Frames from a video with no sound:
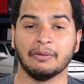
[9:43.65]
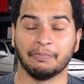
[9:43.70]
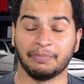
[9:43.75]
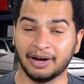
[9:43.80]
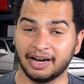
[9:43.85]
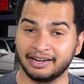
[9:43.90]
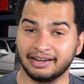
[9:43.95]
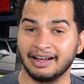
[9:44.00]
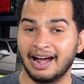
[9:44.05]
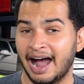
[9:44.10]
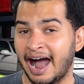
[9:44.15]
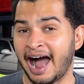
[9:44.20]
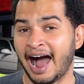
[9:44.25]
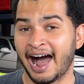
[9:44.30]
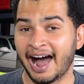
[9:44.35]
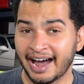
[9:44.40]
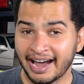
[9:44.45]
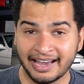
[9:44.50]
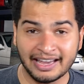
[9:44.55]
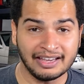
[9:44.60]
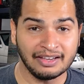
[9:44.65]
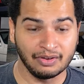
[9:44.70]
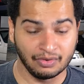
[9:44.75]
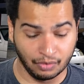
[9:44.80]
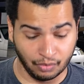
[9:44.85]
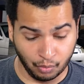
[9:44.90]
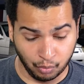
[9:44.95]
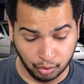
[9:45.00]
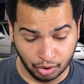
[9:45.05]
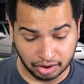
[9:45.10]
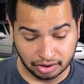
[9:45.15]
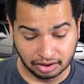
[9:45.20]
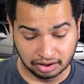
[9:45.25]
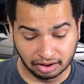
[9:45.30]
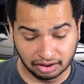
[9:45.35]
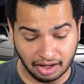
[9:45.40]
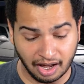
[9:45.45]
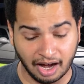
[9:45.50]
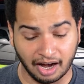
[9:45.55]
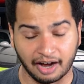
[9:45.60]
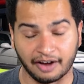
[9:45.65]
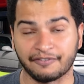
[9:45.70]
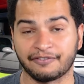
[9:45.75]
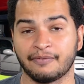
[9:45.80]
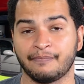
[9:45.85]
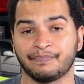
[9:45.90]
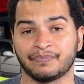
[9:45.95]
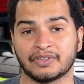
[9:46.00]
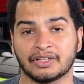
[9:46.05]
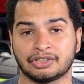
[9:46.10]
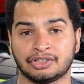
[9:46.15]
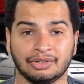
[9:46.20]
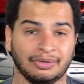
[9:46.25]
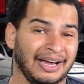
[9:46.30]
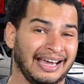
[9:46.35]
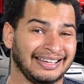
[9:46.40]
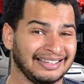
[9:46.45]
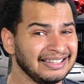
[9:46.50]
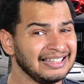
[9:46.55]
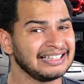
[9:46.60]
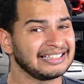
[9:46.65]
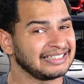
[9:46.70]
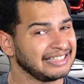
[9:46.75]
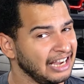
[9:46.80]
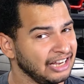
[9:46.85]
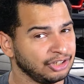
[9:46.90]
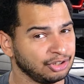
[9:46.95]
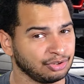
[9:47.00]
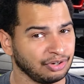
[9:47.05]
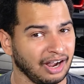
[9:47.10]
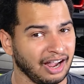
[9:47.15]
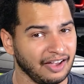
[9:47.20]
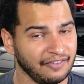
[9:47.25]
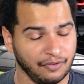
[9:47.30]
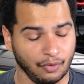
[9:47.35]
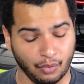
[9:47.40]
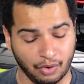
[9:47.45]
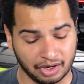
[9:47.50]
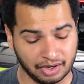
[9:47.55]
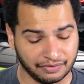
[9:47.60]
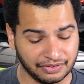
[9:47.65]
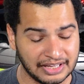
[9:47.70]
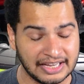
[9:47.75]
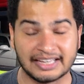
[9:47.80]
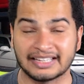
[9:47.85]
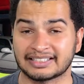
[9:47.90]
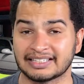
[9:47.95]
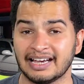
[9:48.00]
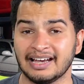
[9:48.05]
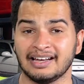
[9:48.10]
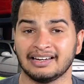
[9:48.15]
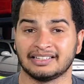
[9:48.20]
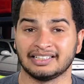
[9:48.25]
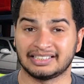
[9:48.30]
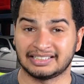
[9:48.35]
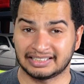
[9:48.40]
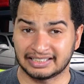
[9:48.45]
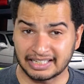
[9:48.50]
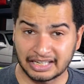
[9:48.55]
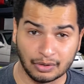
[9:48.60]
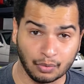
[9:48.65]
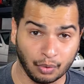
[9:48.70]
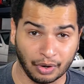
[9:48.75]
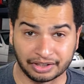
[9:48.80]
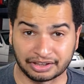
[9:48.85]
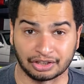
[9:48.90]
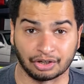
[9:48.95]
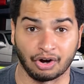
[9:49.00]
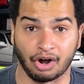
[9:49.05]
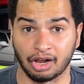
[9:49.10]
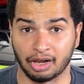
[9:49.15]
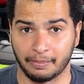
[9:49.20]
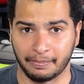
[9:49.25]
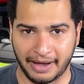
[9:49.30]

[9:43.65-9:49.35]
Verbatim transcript: but I would love to at least test drive one of these to see what they're all